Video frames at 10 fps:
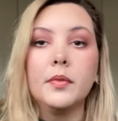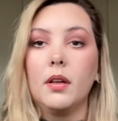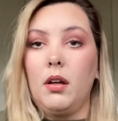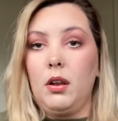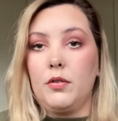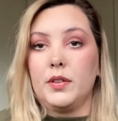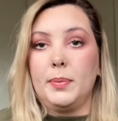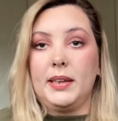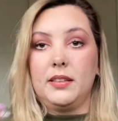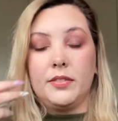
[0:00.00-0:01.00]
all over the
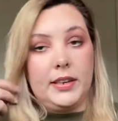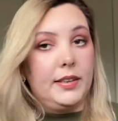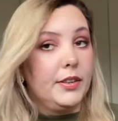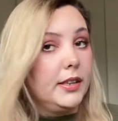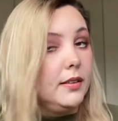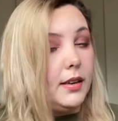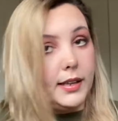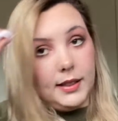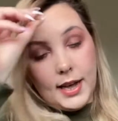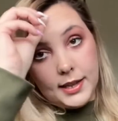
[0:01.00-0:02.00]
place if I leave it
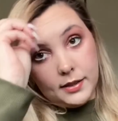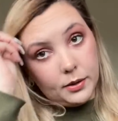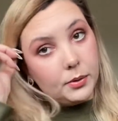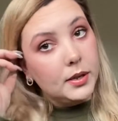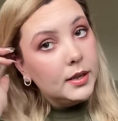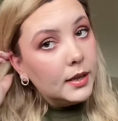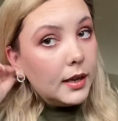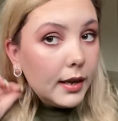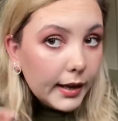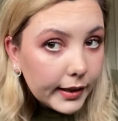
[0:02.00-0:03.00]
like that. So
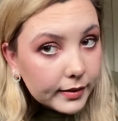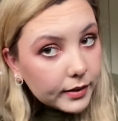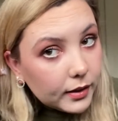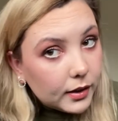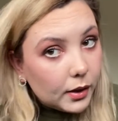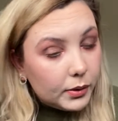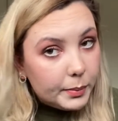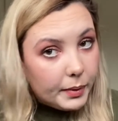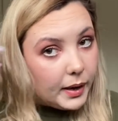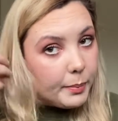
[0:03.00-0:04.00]
it's going
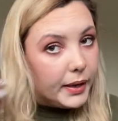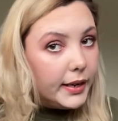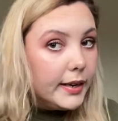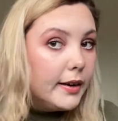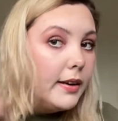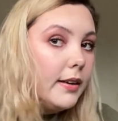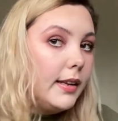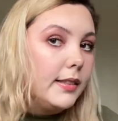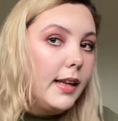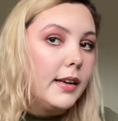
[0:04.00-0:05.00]
in behind my ear,
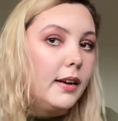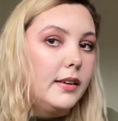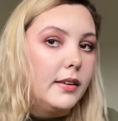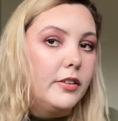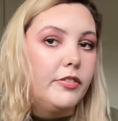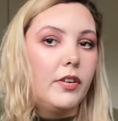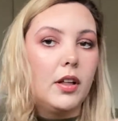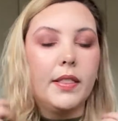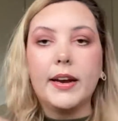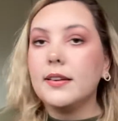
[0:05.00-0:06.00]
let that kind of
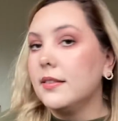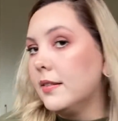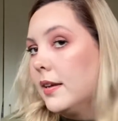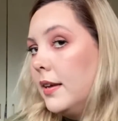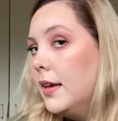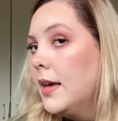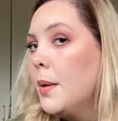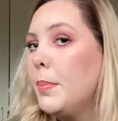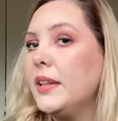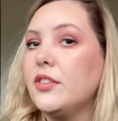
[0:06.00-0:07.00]
fall there. It's a
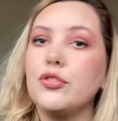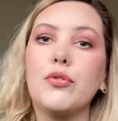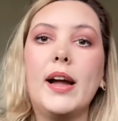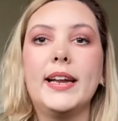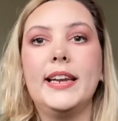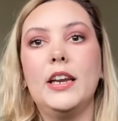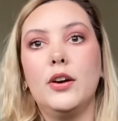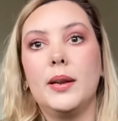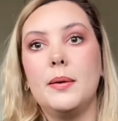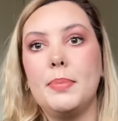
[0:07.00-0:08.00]
bit scraggly looking in